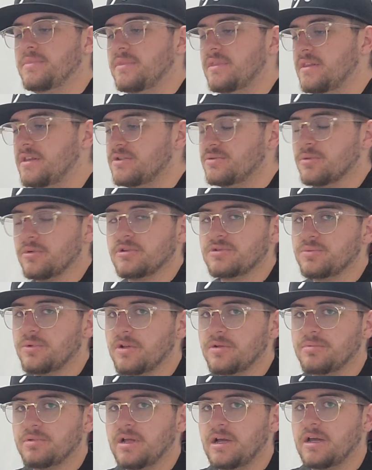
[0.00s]
These rules
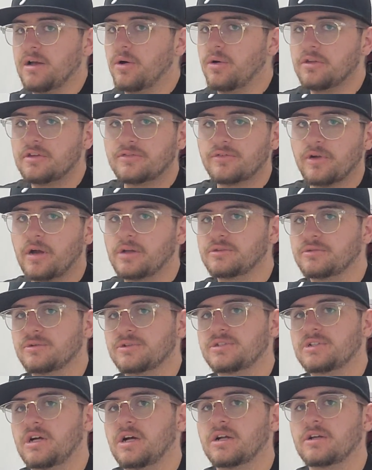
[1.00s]
will apply only for outdoor
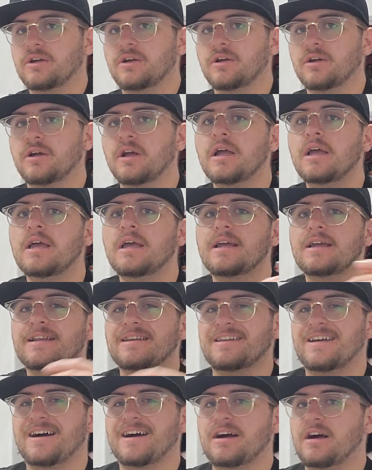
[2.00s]
soccer,
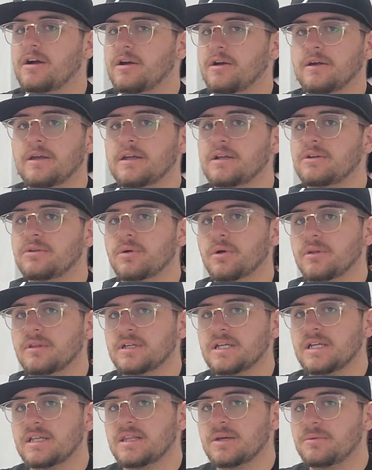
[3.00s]
not our indoor
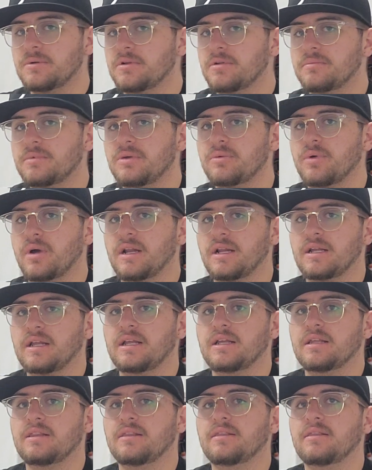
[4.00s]
league that we'll be
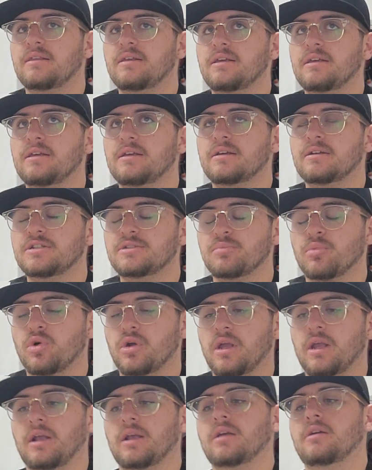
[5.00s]
running in the
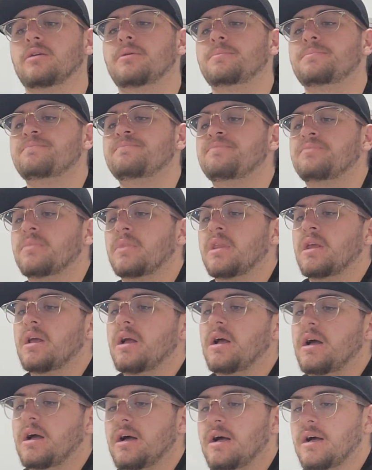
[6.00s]
spring.
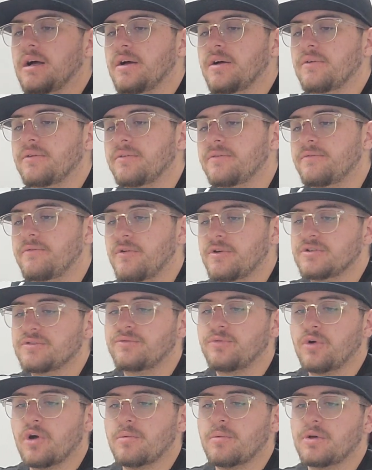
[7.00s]
First
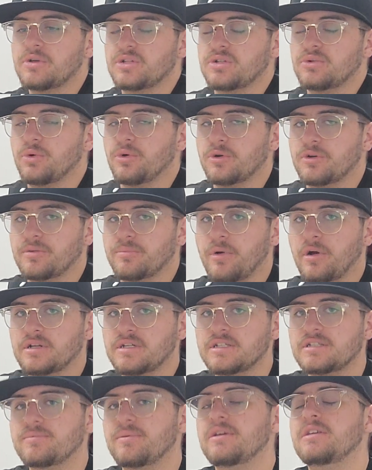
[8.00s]
and foremost, in order to
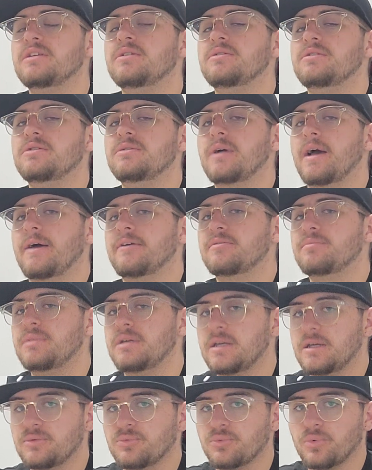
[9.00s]
participate, you do have to
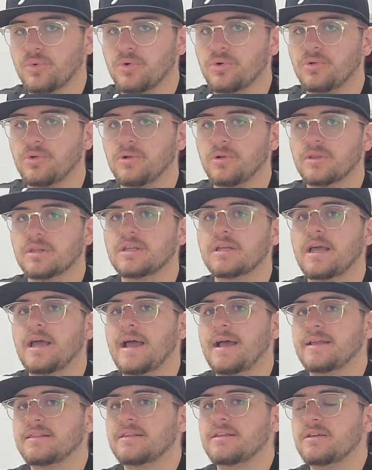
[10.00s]
be enrolled
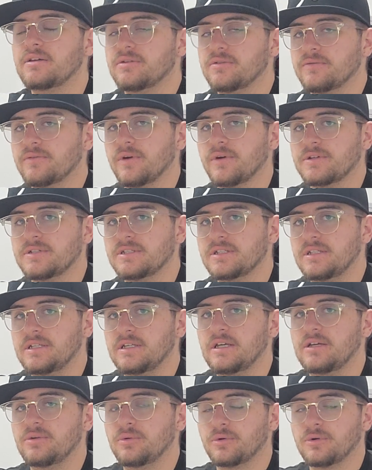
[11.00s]
at the
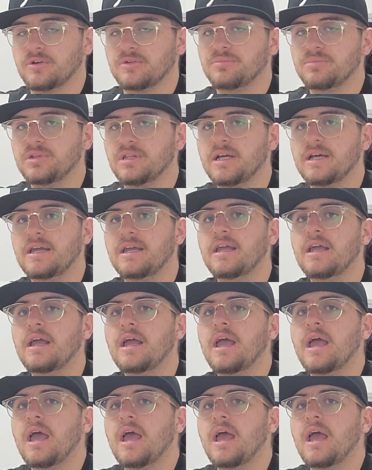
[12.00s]
university in order to play.